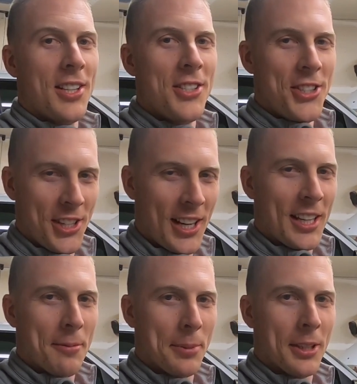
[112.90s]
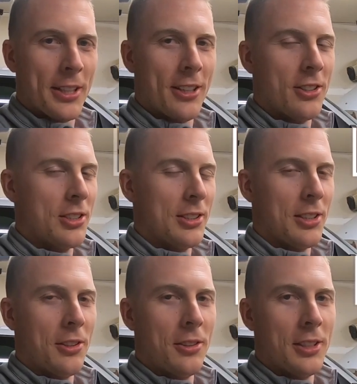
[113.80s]
giant burnout and just
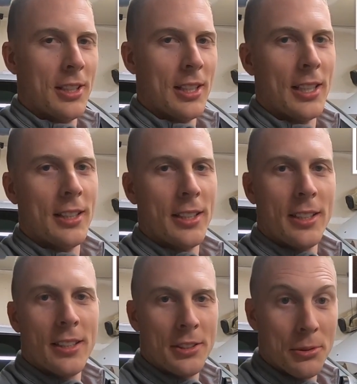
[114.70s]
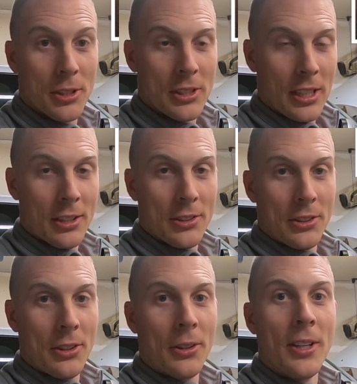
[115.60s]
totally annihilated his rear tires.
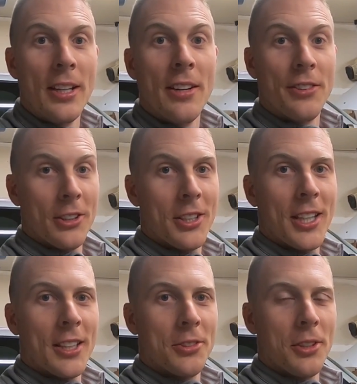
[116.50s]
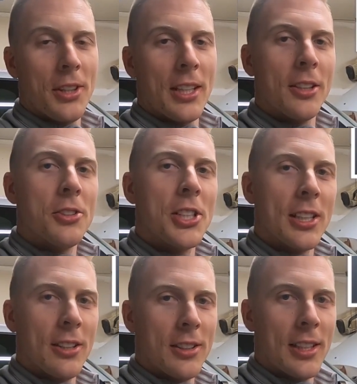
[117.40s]
So if you're into that sort of thing, go check
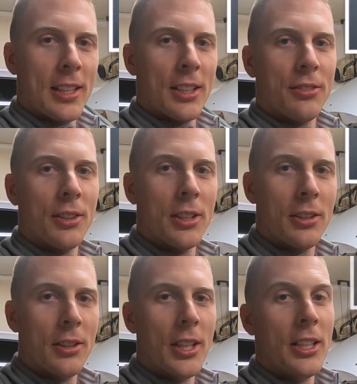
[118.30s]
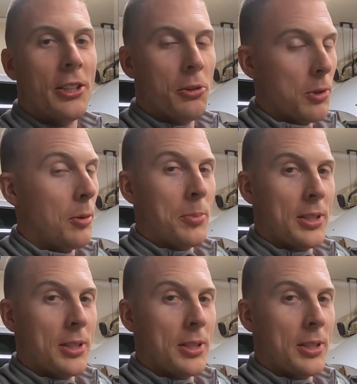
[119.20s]
out that last video. You won't be